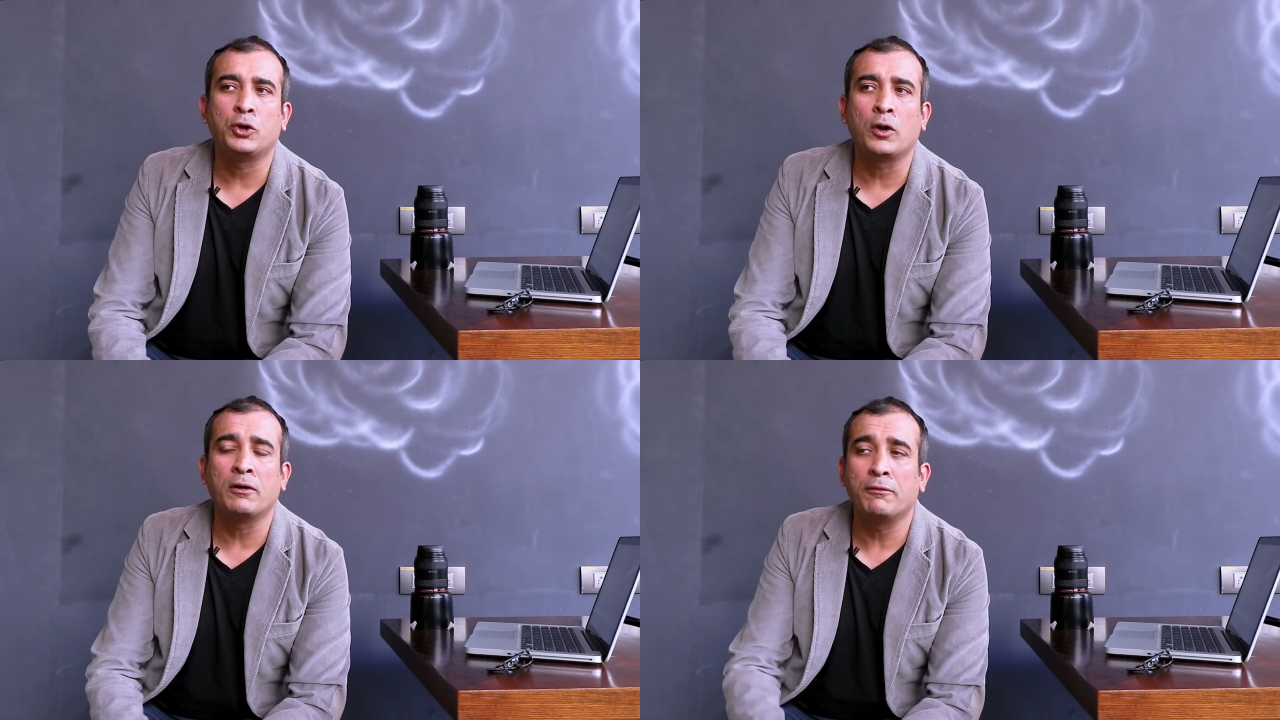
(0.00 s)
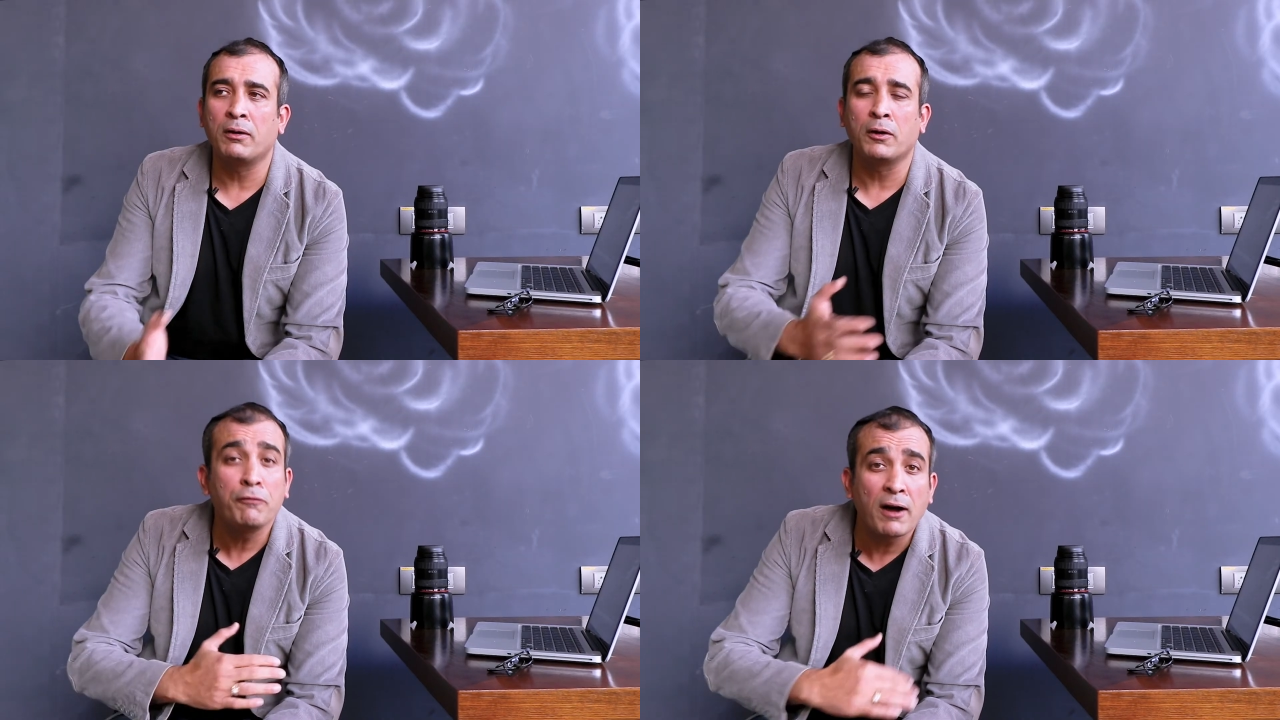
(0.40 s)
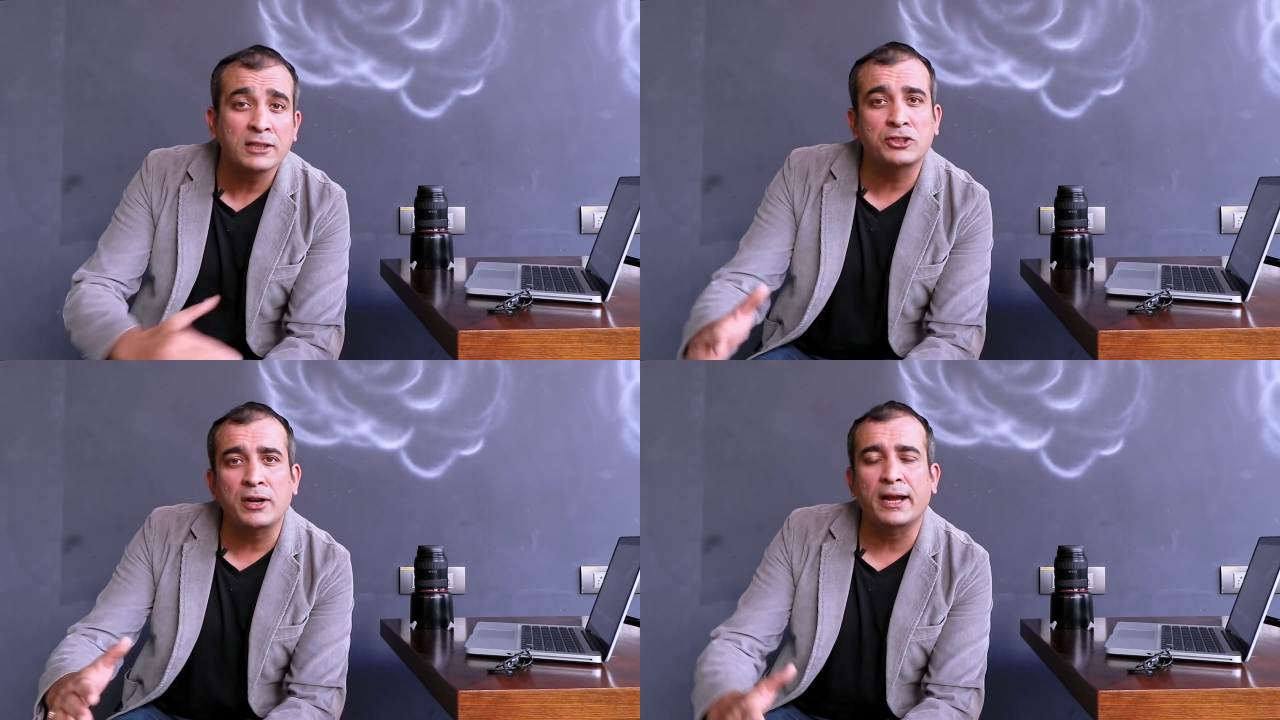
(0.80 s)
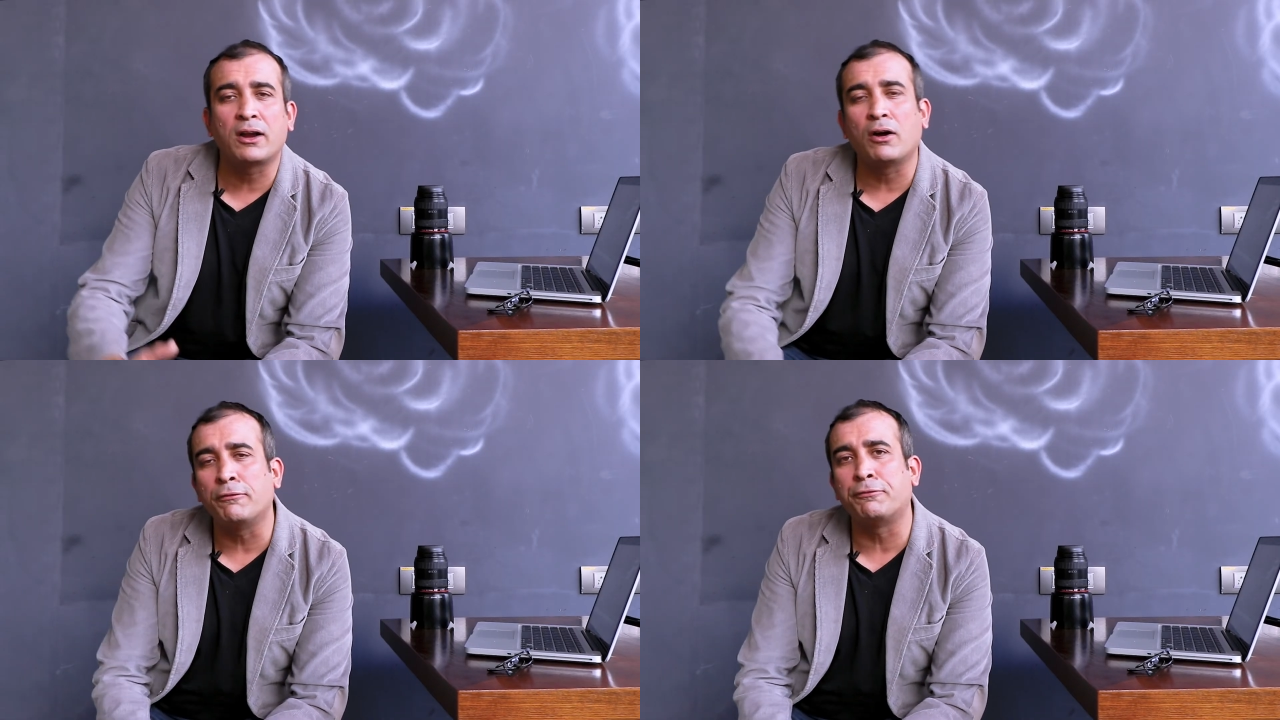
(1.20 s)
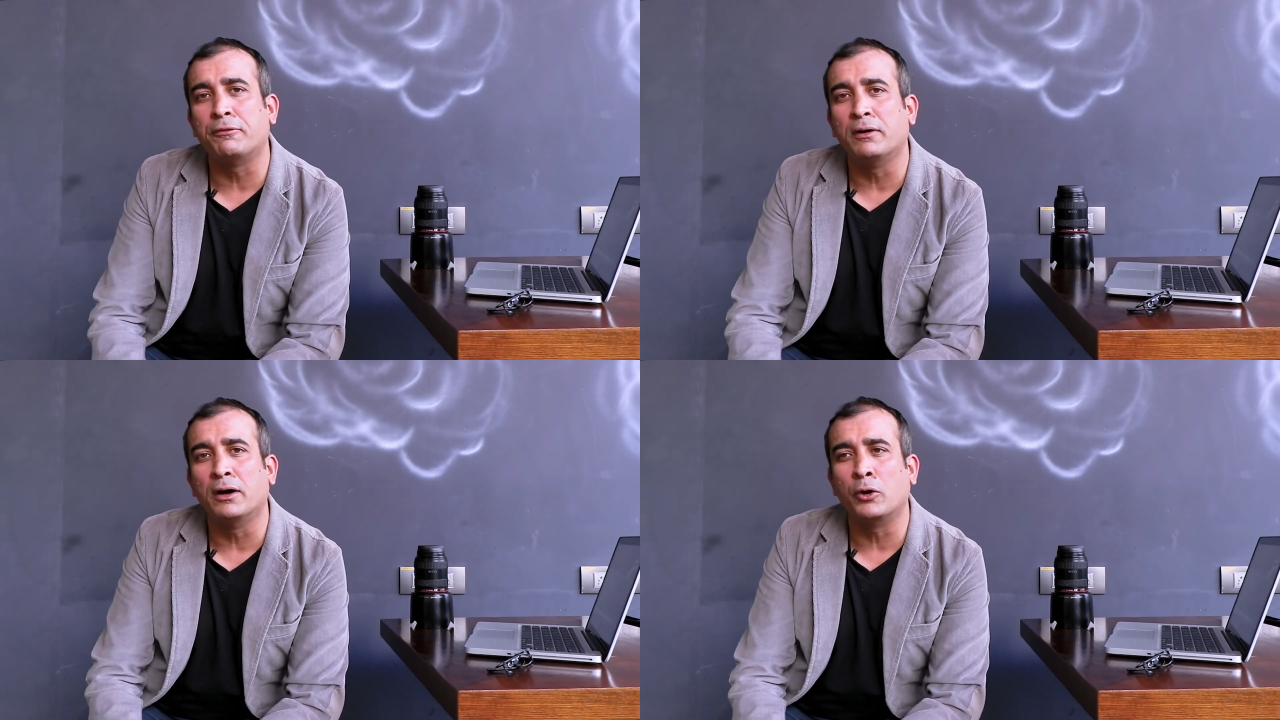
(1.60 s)
you know, on a on a fast track
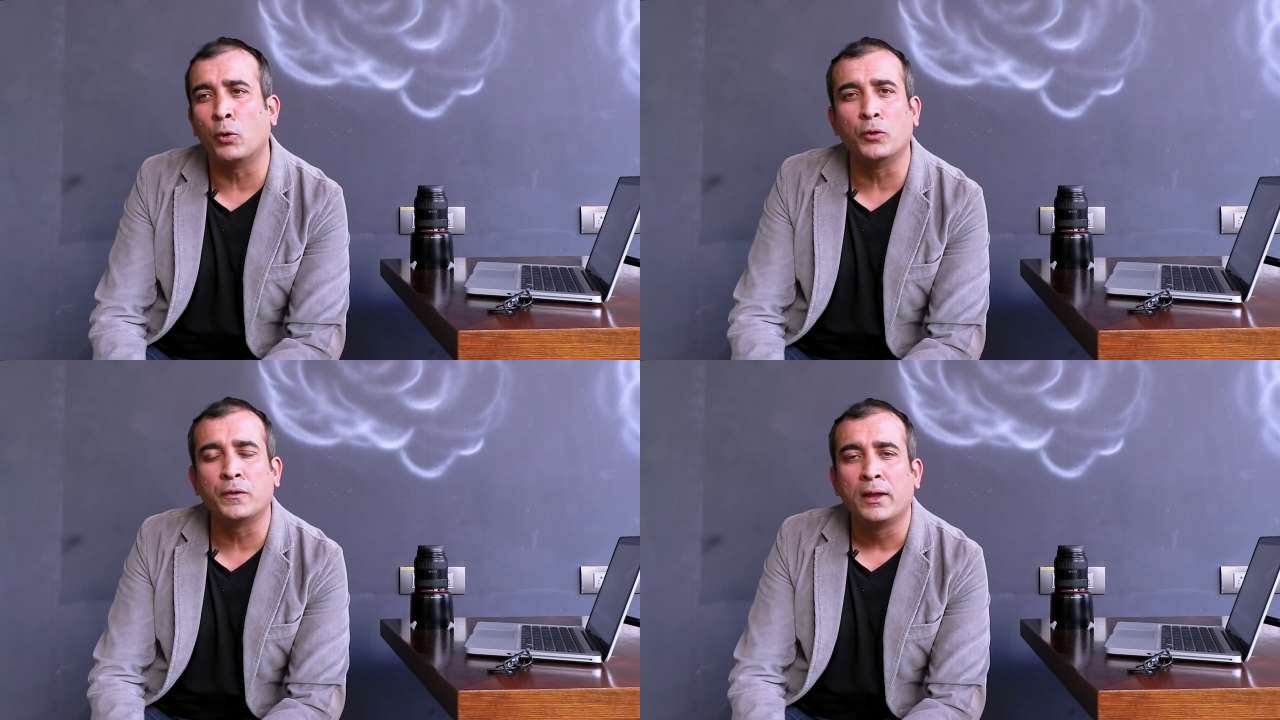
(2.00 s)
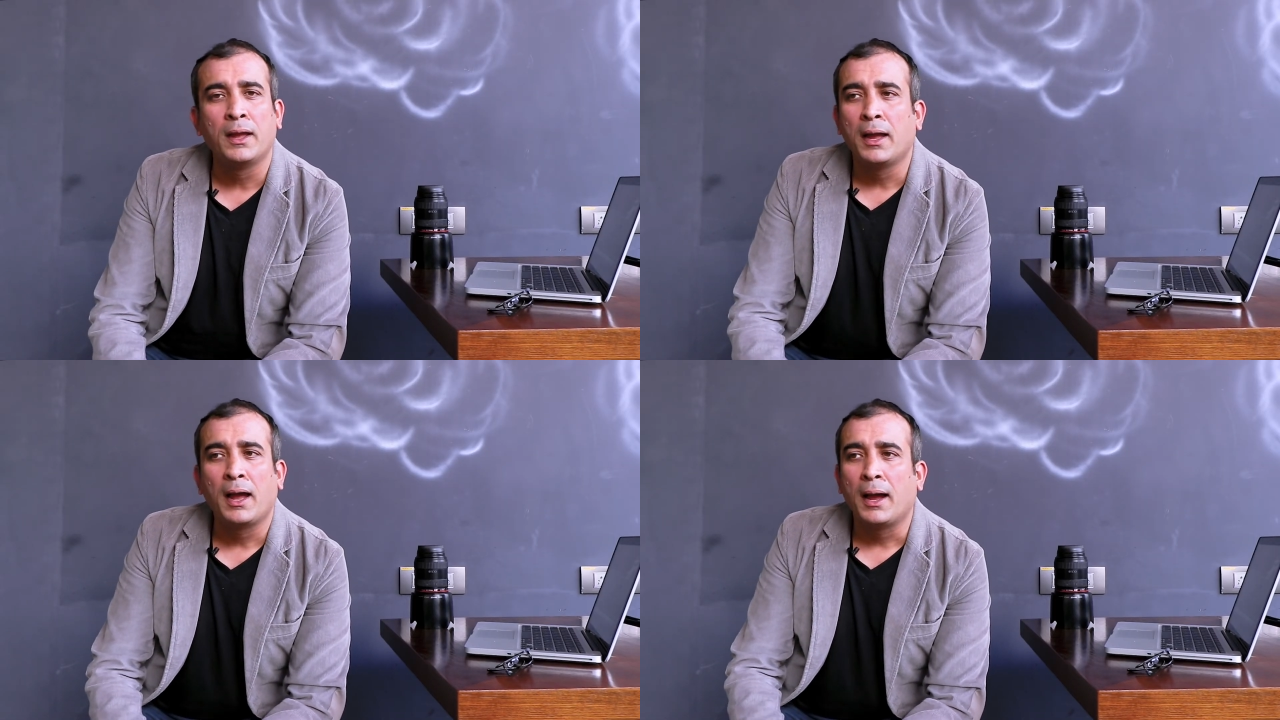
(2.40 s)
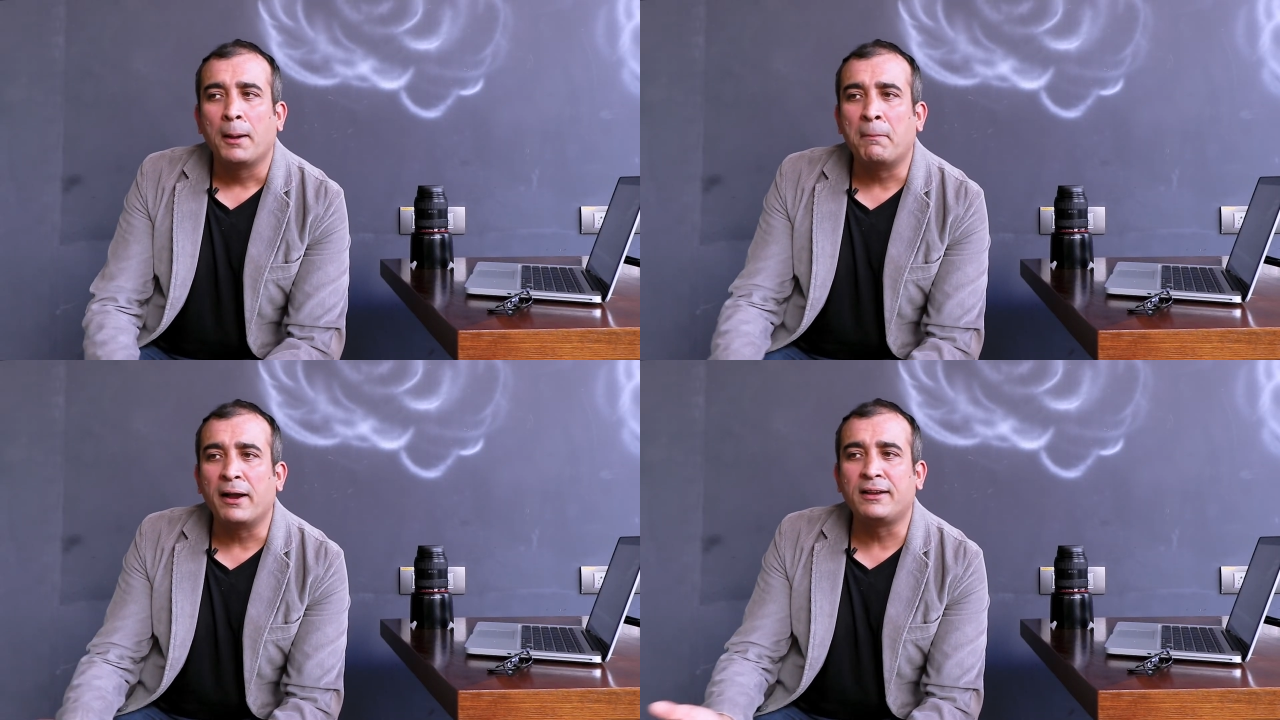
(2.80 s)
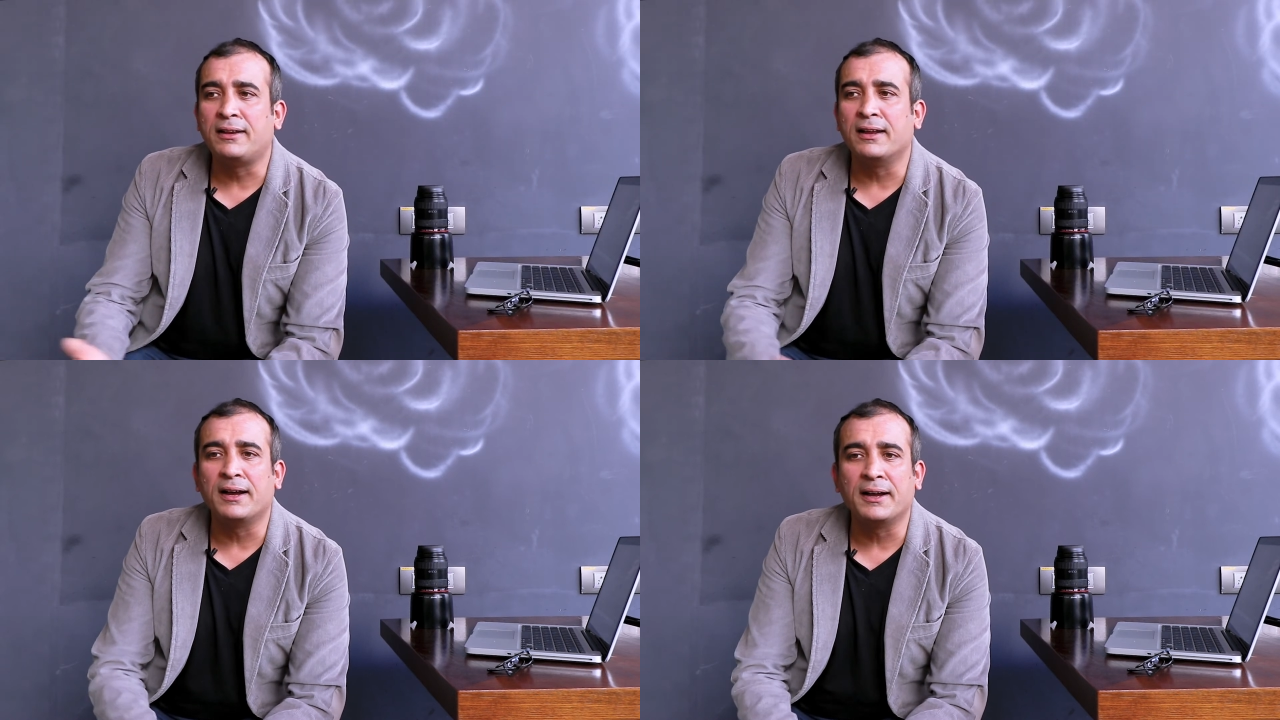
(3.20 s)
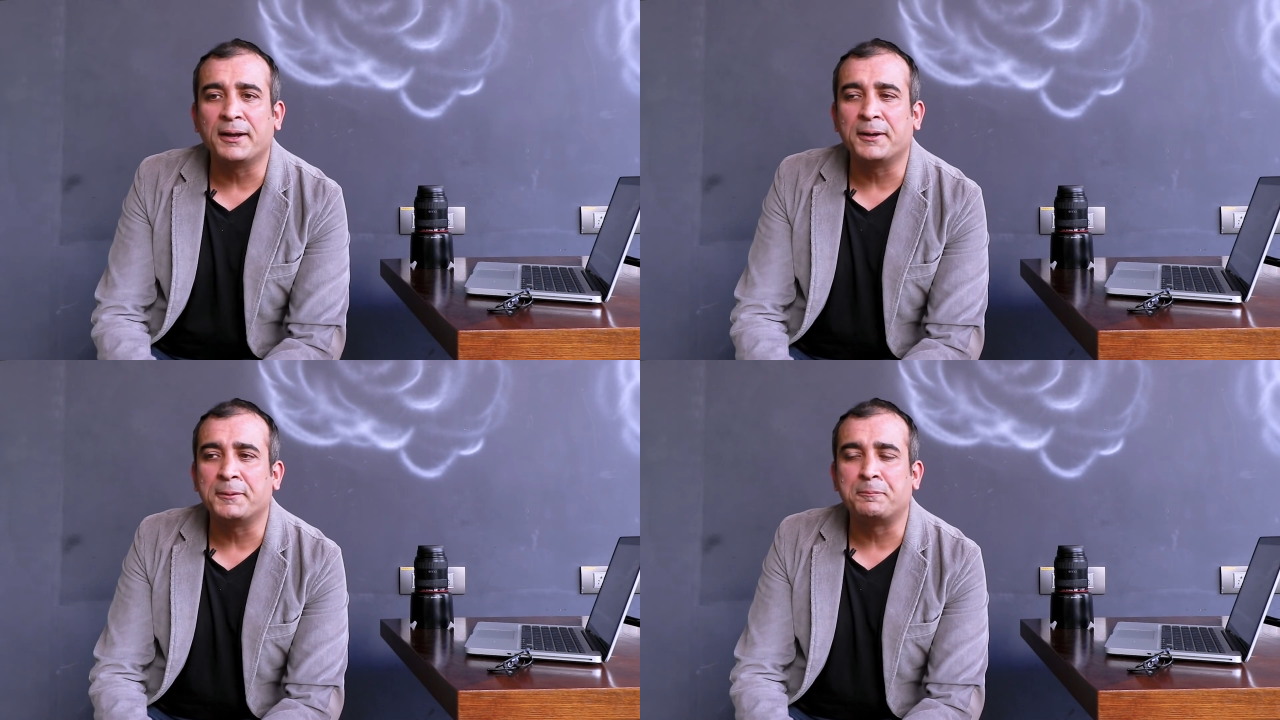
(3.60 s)
of uh, growth, but
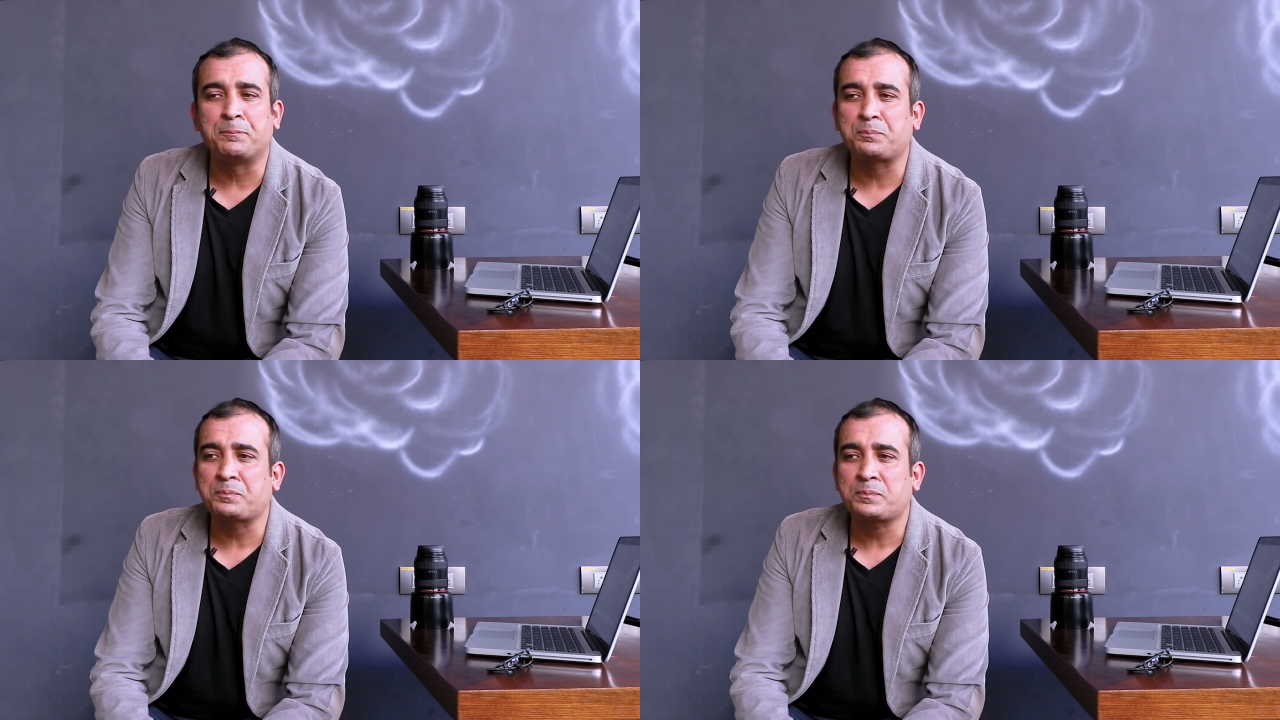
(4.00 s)
uh,